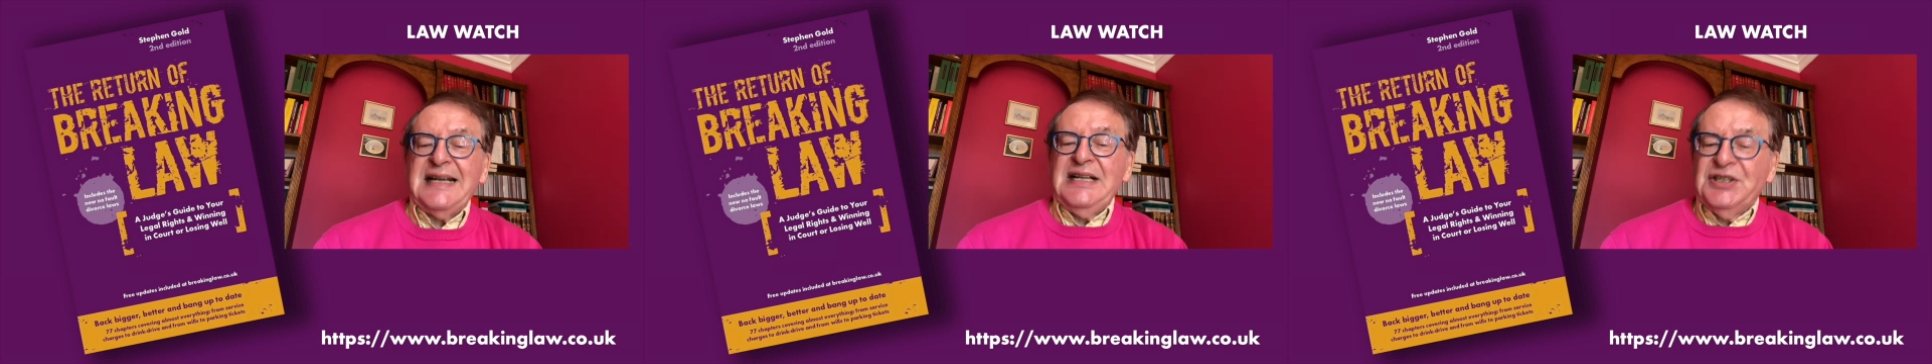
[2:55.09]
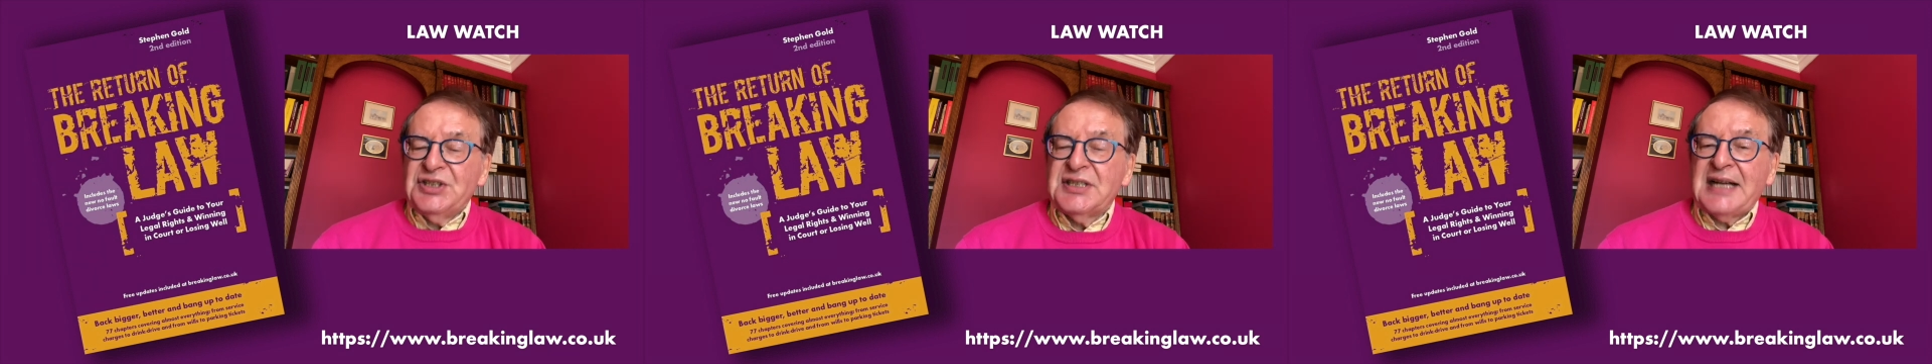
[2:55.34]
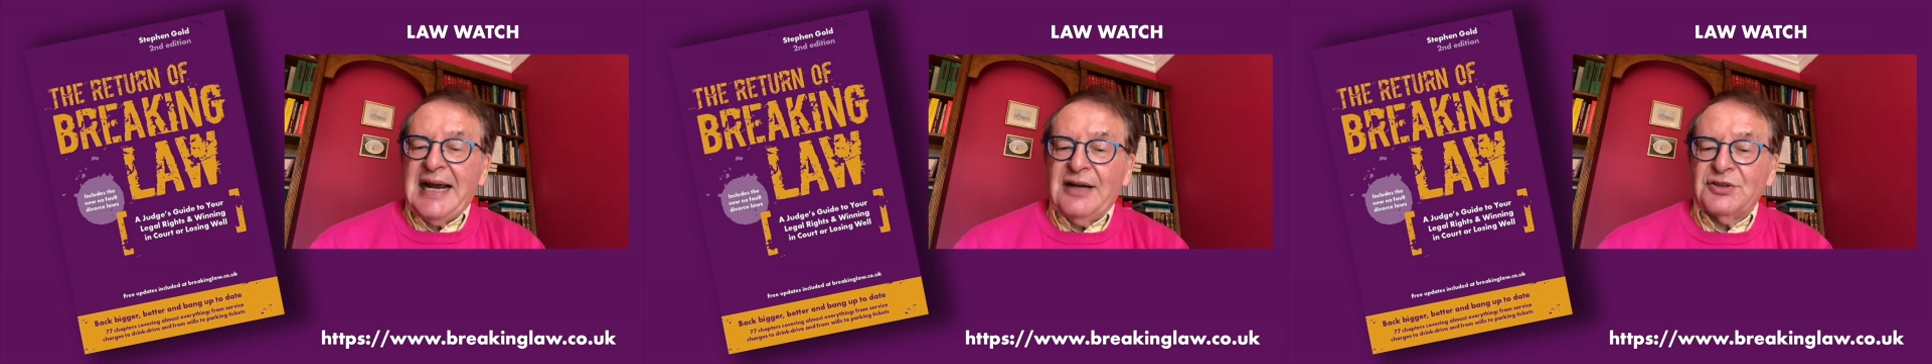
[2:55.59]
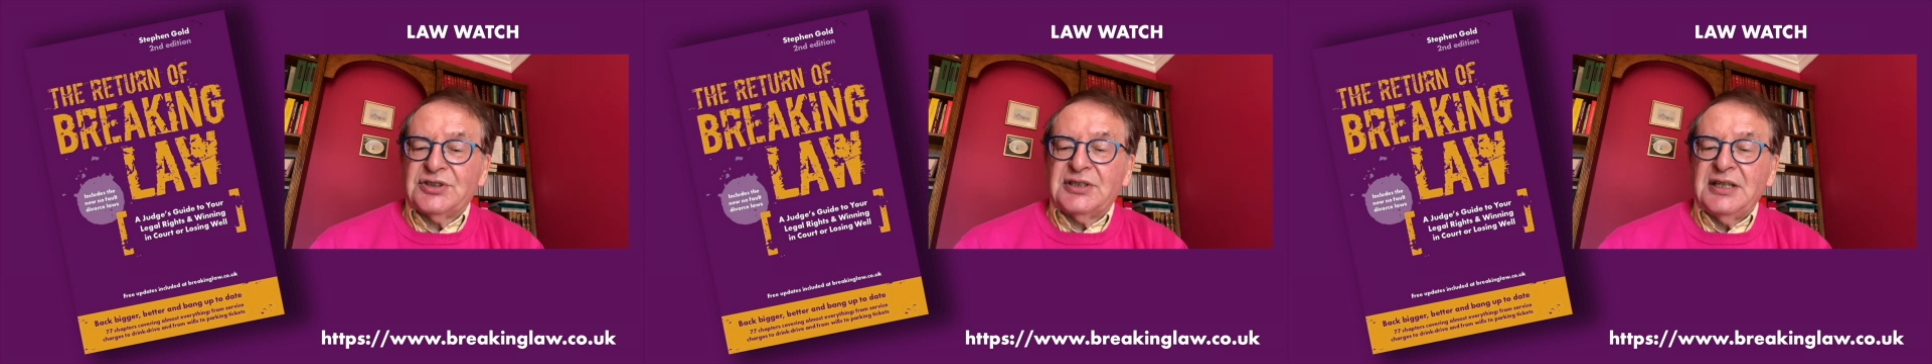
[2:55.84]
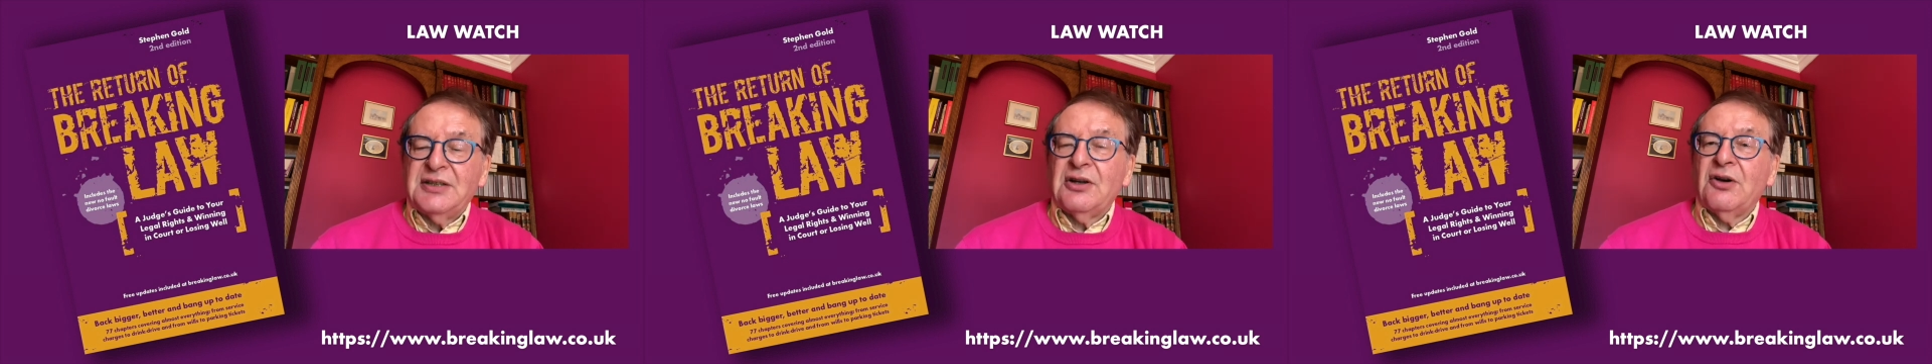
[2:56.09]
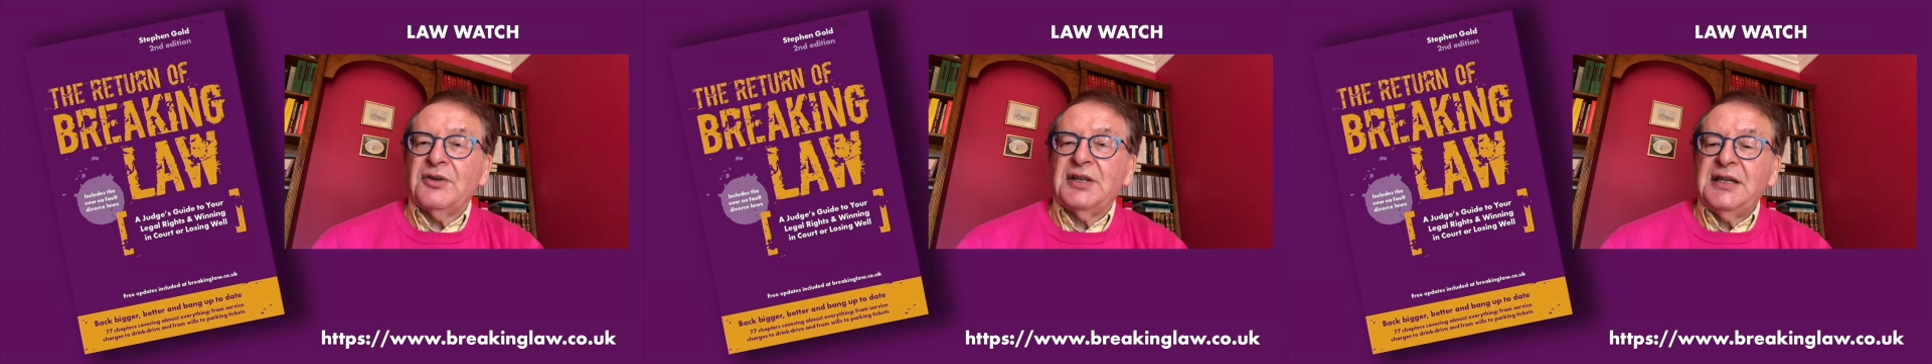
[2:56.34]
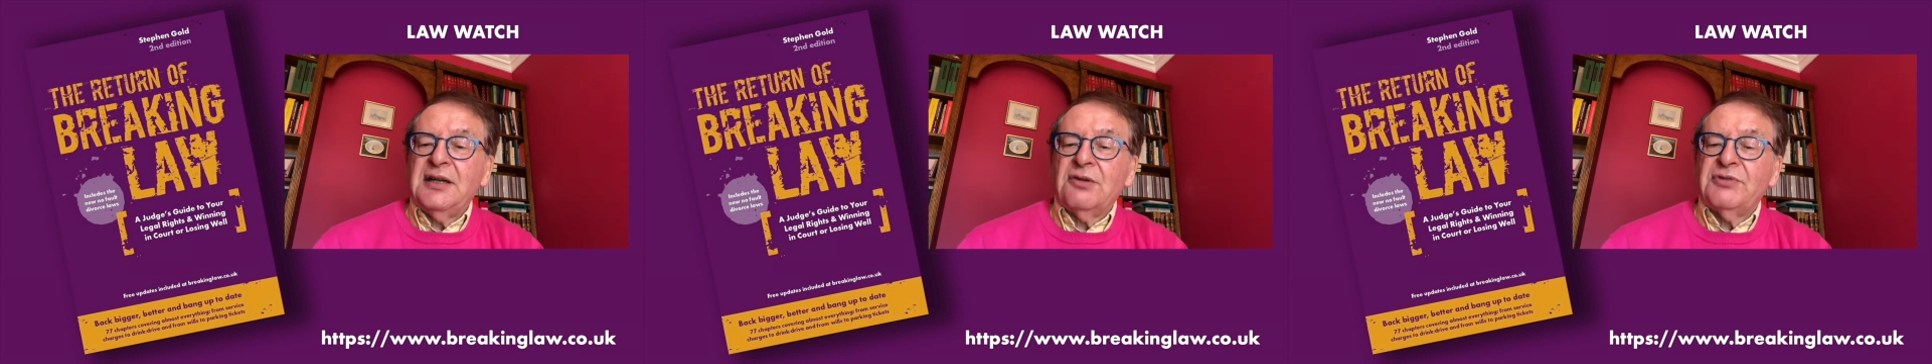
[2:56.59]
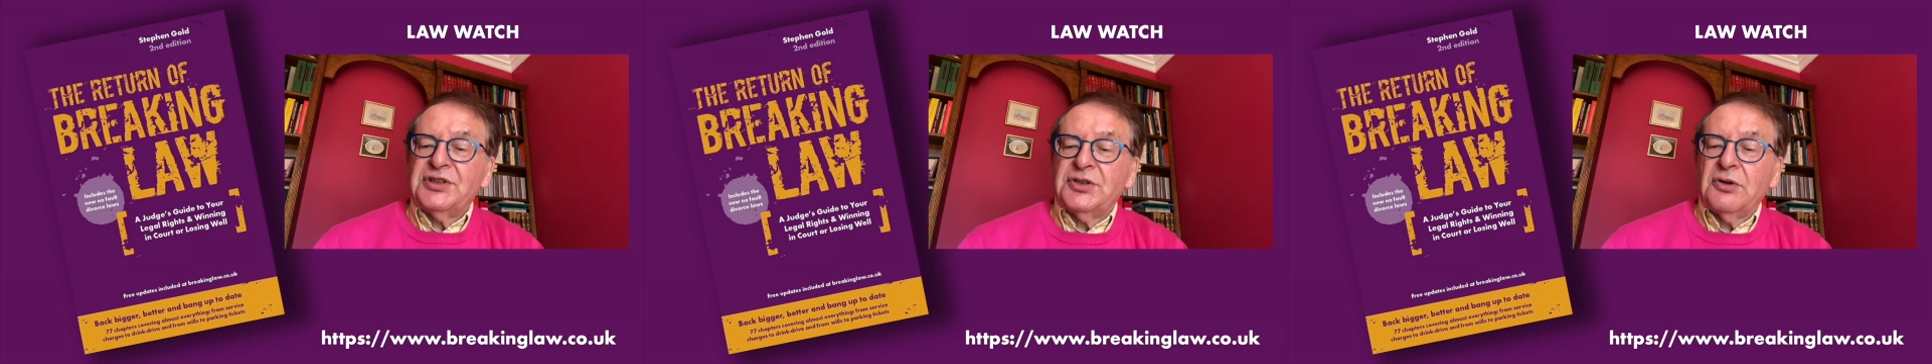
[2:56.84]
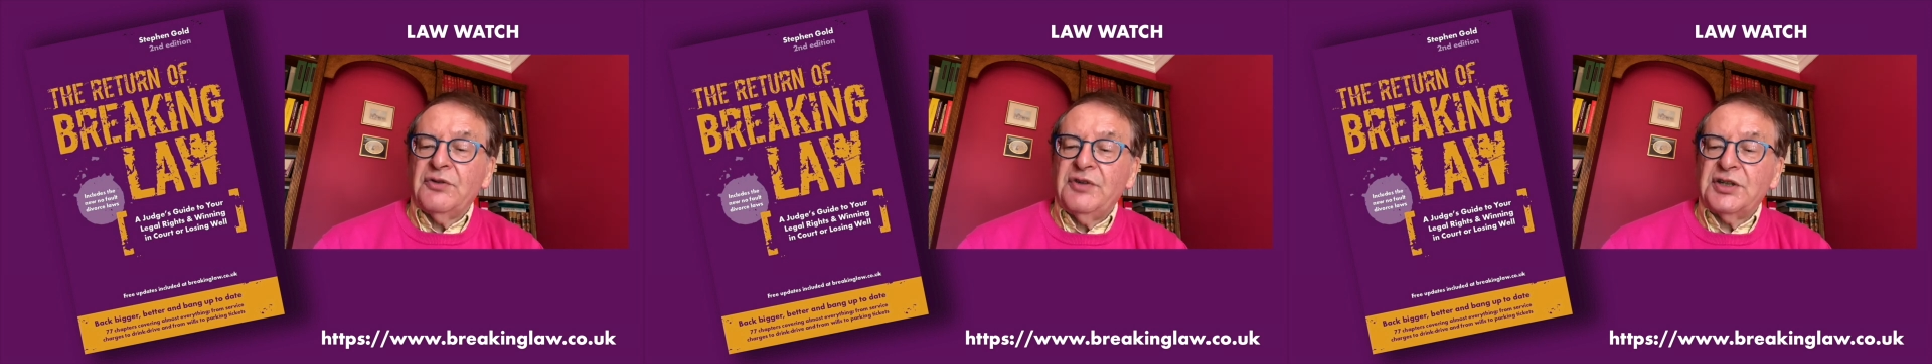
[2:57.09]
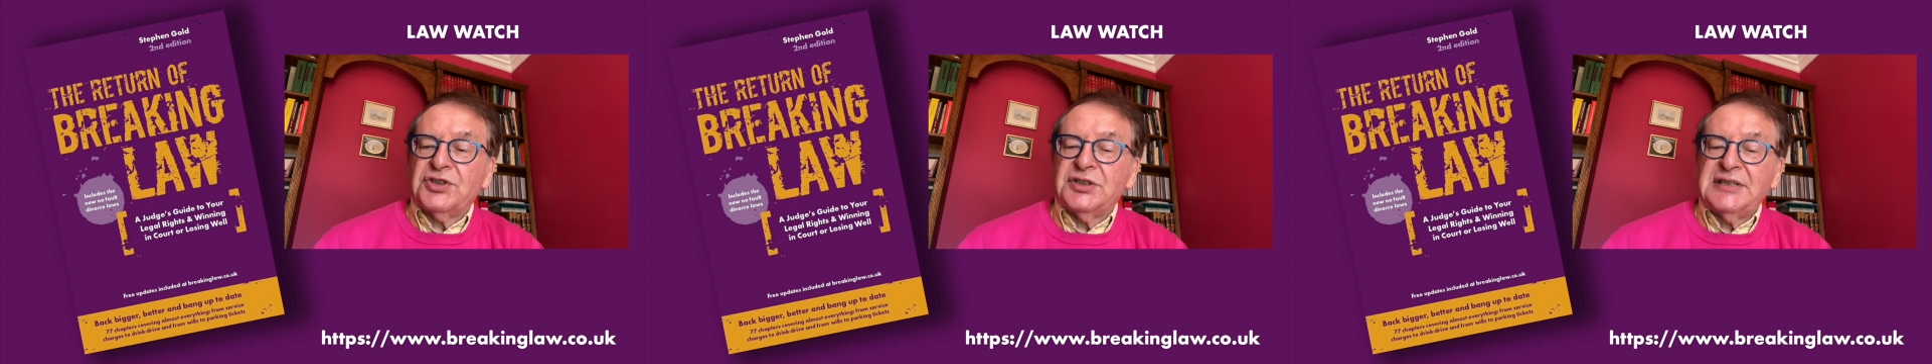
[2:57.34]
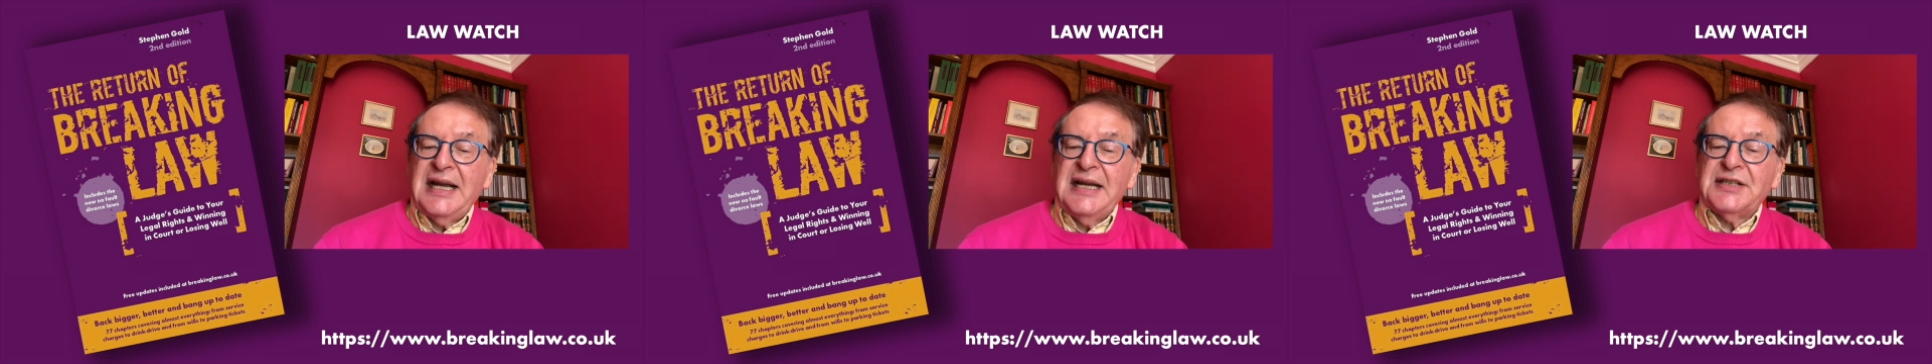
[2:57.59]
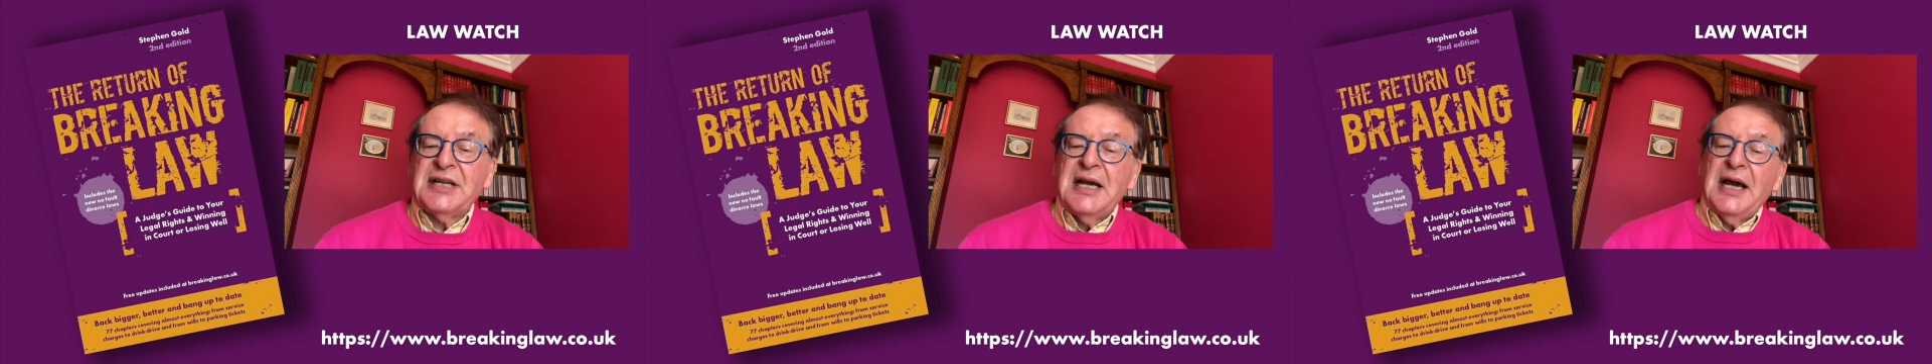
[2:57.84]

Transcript: isn't ousted on the original eviction date